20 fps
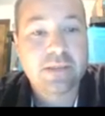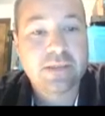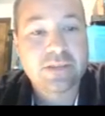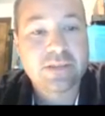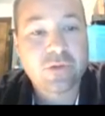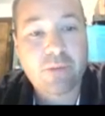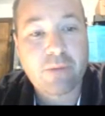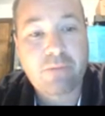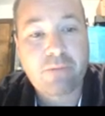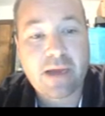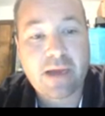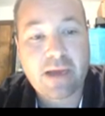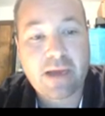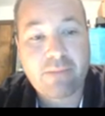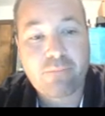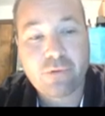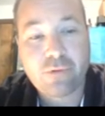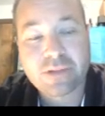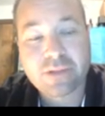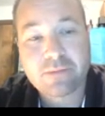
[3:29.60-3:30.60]
So I
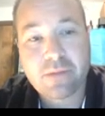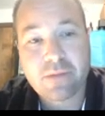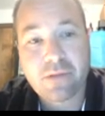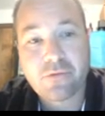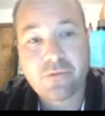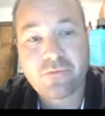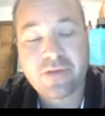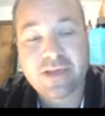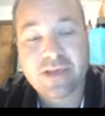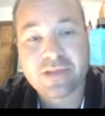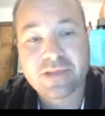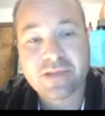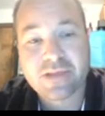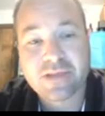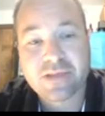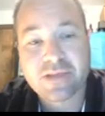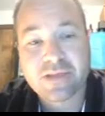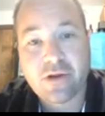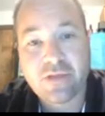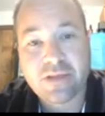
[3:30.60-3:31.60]
put some other things on
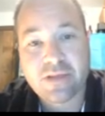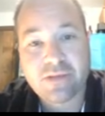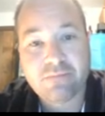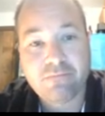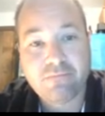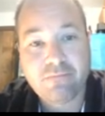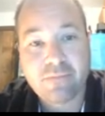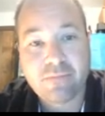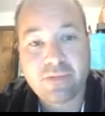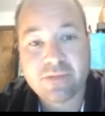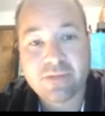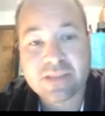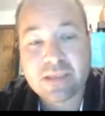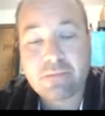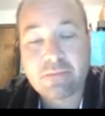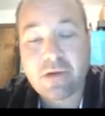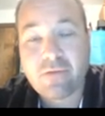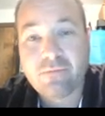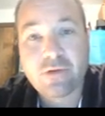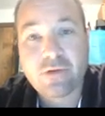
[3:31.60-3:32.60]
here that
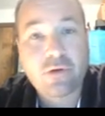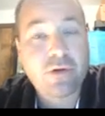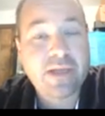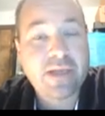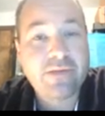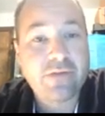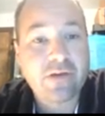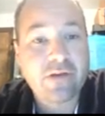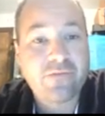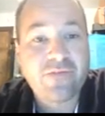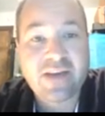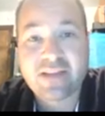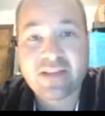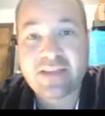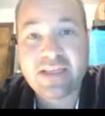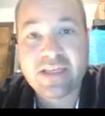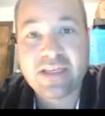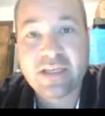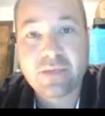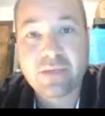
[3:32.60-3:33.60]
some of them don't even affect
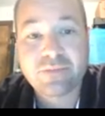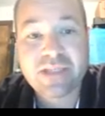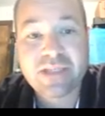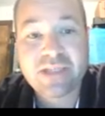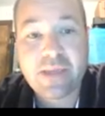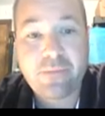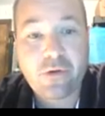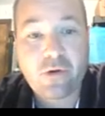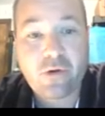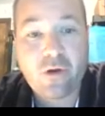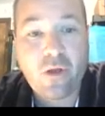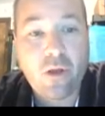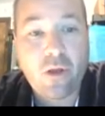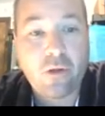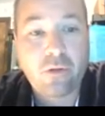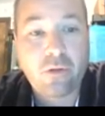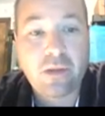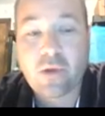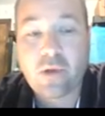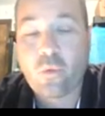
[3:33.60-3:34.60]
the income statement at
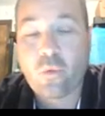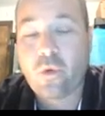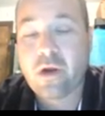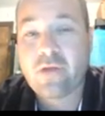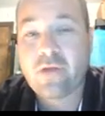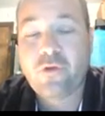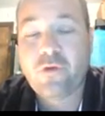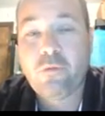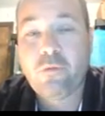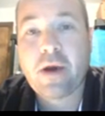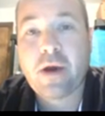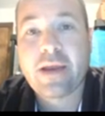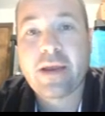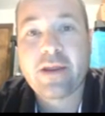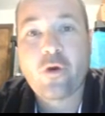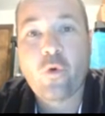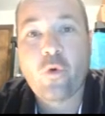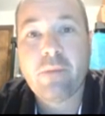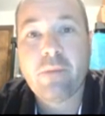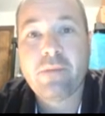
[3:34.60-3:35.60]
all. Like, what if you bought
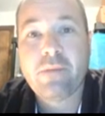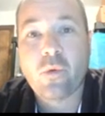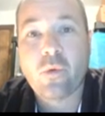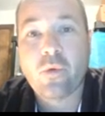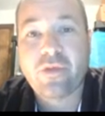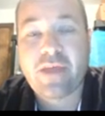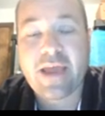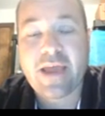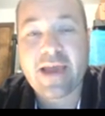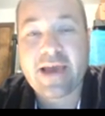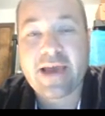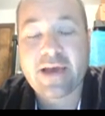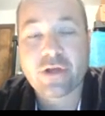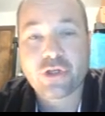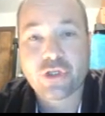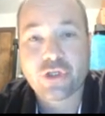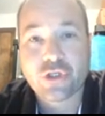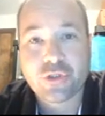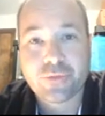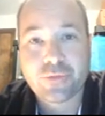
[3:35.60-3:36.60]
equipment with
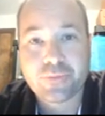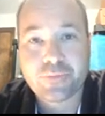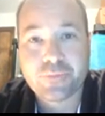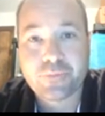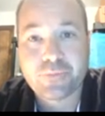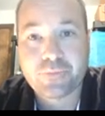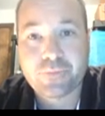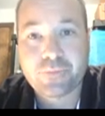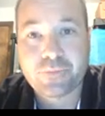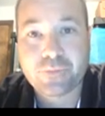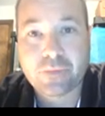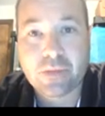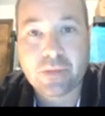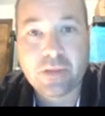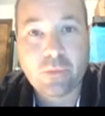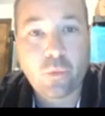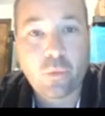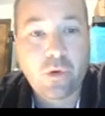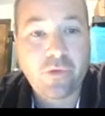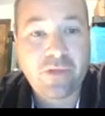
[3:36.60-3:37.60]
cash?
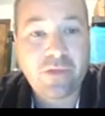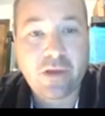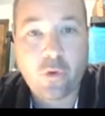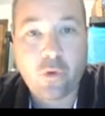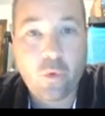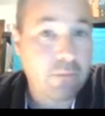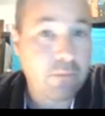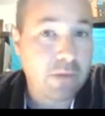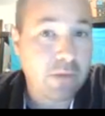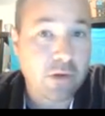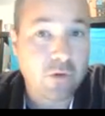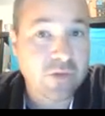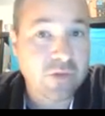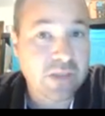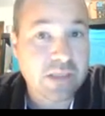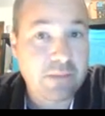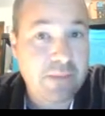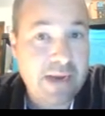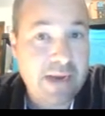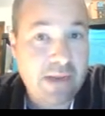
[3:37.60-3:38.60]
Well, the equipment goes
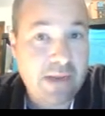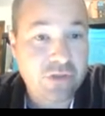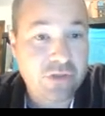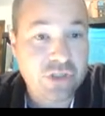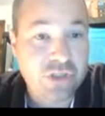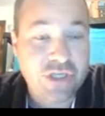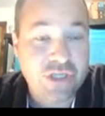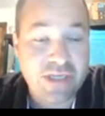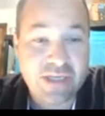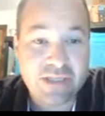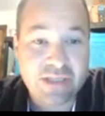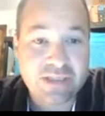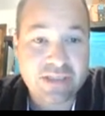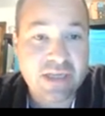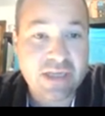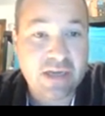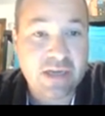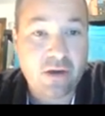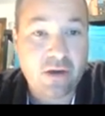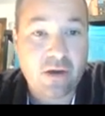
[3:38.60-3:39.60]
on the balance sheet. It's
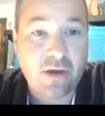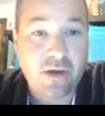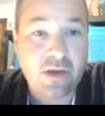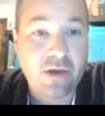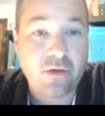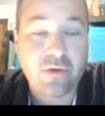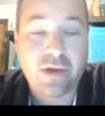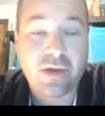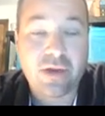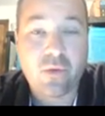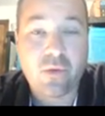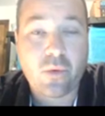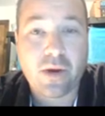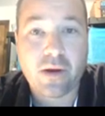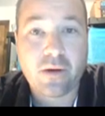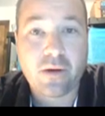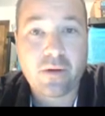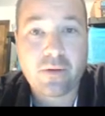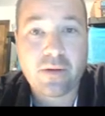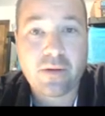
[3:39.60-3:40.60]
not on here
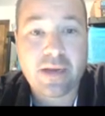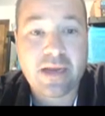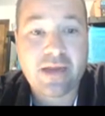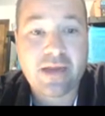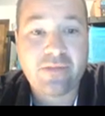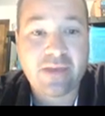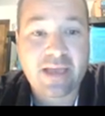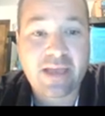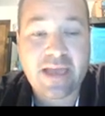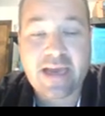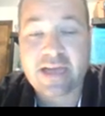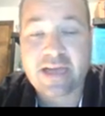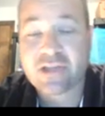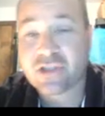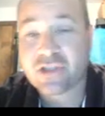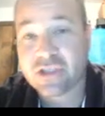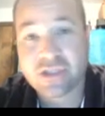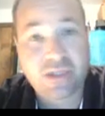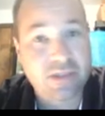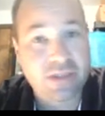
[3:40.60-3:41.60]
anywhere. And the
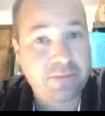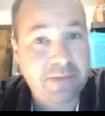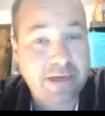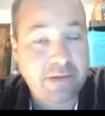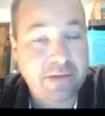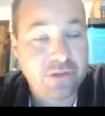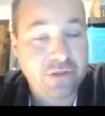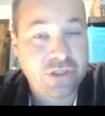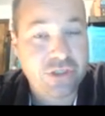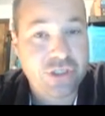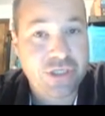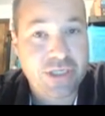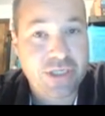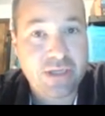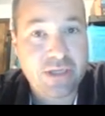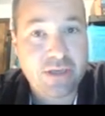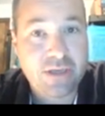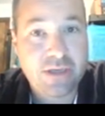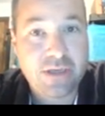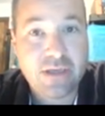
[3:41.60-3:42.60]
cash is on the balance sheet.